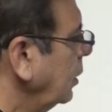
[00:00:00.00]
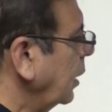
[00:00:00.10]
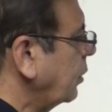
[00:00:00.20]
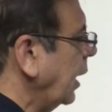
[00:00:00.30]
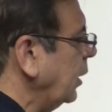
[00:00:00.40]
the
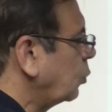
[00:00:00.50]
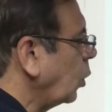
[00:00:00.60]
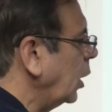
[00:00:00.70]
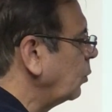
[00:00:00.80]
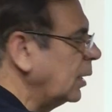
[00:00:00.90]

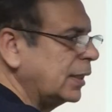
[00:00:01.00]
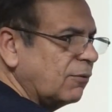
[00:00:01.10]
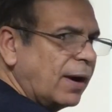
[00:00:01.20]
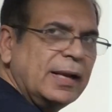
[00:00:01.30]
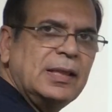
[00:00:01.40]
centroid will
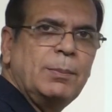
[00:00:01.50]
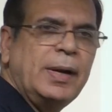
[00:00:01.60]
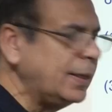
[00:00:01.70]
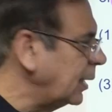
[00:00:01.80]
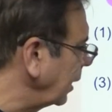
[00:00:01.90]
divide the
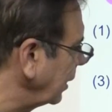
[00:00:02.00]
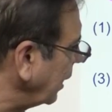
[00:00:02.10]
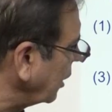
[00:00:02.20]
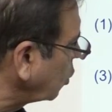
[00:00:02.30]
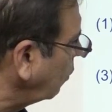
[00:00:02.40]
median in the
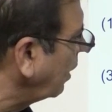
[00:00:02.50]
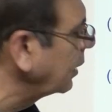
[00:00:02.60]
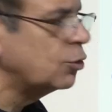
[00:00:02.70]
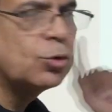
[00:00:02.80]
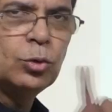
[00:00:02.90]
ratio of
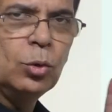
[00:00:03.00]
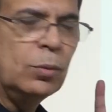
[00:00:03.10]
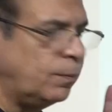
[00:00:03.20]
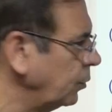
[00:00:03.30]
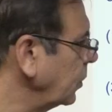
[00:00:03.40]

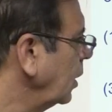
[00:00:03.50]
1:2.